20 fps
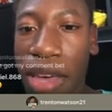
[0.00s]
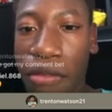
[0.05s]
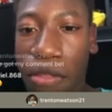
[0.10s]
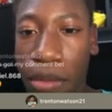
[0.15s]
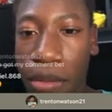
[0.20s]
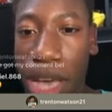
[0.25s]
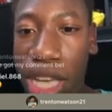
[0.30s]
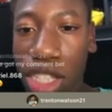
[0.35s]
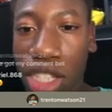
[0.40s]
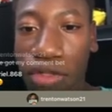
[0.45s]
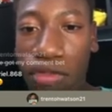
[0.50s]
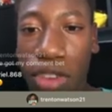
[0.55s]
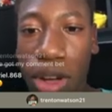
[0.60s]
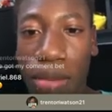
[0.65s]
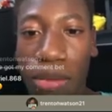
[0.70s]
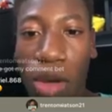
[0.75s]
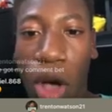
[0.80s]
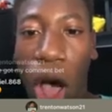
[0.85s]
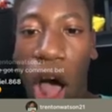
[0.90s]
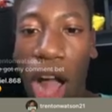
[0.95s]
information
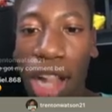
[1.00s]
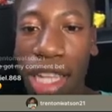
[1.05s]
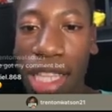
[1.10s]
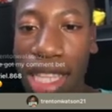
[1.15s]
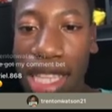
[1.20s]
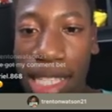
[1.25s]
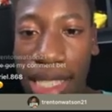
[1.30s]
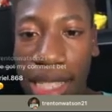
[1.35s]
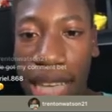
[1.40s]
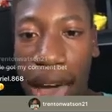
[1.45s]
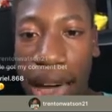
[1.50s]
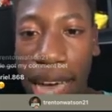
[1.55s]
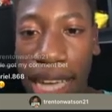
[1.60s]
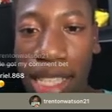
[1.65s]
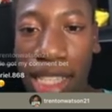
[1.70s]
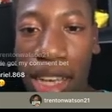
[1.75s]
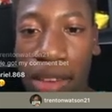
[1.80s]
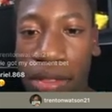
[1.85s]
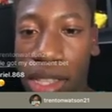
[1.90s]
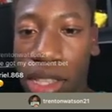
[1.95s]
from all of the
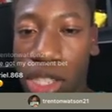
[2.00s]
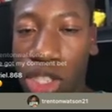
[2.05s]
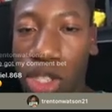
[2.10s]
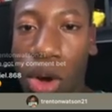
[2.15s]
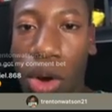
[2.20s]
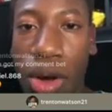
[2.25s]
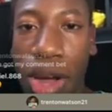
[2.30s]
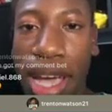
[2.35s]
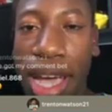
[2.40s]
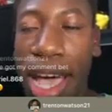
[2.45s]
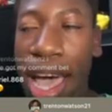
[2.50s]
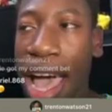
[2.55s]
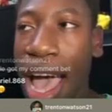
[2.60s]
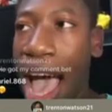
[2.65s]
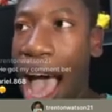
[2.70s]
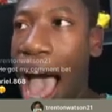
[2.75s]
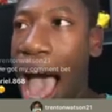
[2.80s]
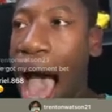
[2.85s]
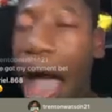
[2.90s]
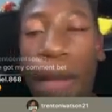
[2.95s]
sides of the story,
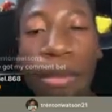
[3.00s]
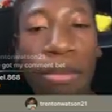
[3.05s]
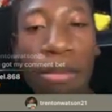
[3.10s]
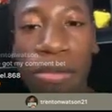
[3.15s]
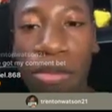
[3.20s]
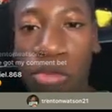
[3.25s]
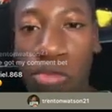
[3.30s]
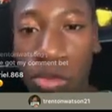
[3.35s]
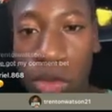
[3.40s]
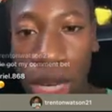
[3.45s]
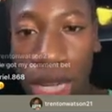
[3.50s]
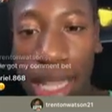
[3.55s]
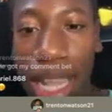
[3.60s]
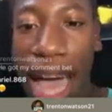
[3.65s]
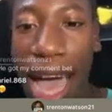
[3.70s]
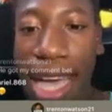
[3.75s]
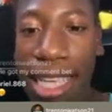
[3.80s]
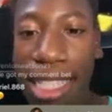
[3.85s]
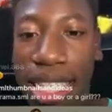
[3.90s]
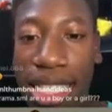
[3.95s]
I'm
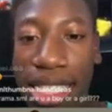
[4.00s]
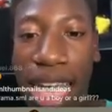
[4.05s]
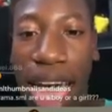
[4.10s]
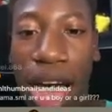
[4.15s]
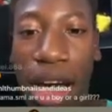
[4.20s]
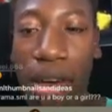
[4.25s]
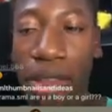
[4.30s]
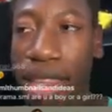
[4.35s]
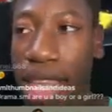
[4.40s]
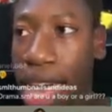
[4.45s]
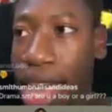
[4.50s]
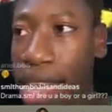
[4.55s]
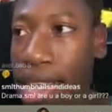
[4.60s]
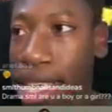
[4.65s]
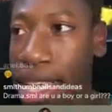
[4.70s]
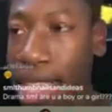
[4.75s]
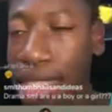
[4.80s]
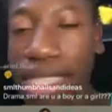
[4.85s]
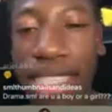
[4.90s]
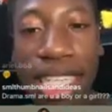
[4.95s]
realizing now
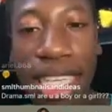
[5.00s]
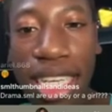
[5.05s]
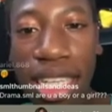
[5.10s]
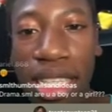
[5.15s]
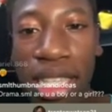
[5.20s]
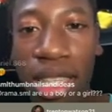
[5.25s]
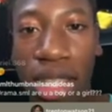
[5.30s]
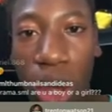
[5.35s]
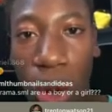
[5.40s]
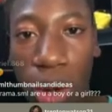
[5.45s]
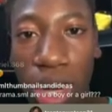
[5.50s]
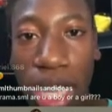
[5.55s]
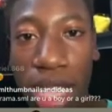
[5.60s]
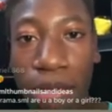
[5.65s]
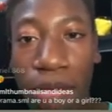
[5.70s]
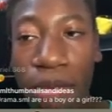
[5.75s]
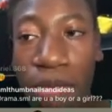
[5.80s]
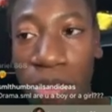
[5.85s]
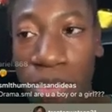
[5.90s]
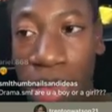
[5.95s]
that indeed
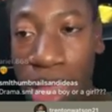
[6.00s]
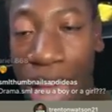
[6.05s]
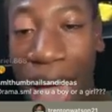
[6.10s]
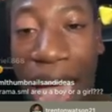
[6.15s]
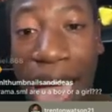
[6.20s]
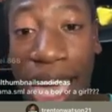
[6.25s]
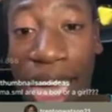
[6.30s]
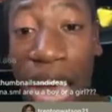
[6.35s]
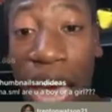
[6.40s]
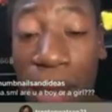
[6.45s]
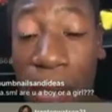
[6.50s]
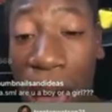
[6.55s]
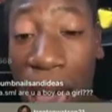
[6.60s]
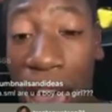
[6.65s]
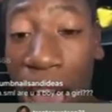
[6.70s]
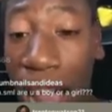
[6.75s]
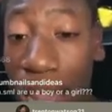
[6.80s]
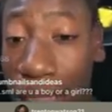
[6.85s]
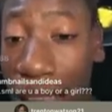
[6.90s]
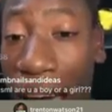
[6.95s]
Logan lied
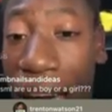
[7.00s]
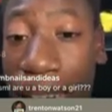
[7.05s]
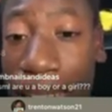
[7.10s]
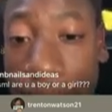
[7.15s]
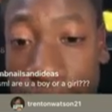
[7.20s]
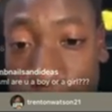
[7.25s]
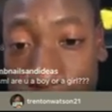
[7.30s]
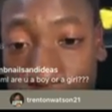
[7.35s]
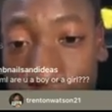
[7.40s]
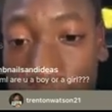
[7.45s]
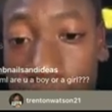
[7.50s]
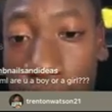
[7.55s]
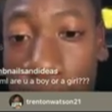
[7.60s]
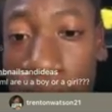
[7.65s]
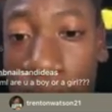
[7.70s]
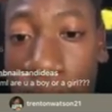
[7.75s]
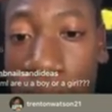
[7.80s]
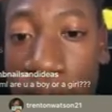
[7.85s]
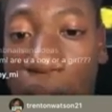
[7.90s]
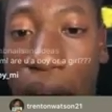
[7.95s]
about a lot of stuff.
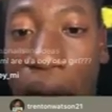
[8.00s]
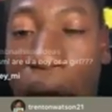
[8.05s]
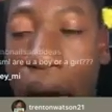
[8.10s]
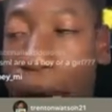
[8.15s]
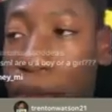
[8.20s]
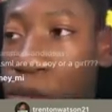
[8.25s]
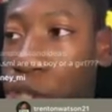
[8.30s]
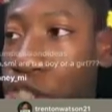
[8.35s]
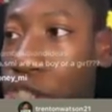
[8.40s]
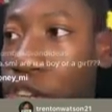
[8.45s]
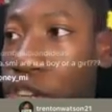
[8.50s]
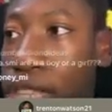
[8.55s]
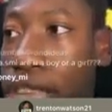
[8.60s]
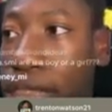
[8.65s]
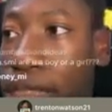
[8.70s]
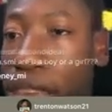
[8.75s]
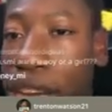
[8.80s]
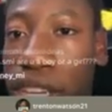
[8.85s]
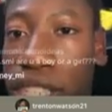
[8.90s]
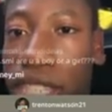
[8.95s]
I'm sure
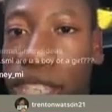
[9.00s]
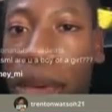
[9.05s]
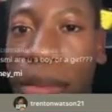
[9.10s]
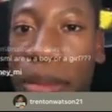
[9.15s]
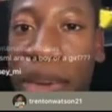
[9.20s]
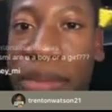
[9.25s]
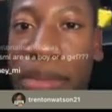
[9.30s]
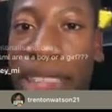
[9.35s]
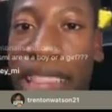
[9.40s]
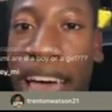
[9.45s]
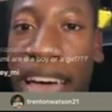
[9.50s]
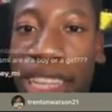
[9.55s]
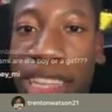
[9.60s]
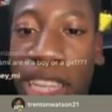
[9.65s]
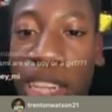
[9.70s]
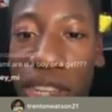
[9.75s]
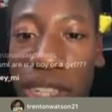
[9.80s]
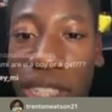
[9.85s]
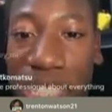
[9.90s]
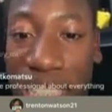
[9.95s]
that there's maybe like
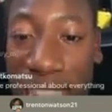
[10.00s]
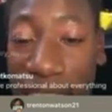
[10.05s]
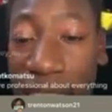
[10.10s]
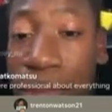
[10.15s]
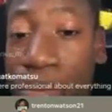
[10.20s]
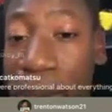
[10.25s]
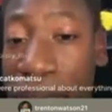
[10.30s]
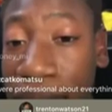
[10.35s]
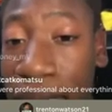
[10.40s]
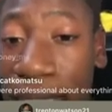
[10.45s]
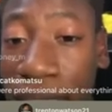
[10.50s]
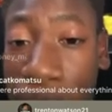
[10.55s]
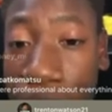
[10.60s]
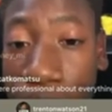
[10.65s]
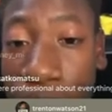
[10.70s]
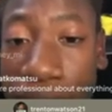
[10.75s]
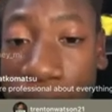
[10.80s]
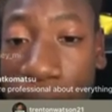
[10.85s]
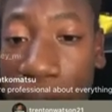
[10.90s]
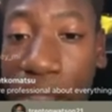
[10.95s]
little tidbits
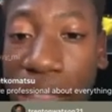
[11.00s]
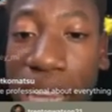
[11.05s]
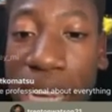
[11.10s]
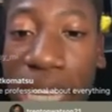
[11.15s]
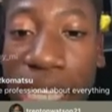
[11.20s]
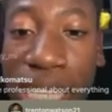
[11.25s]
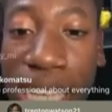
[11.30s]
here and there that he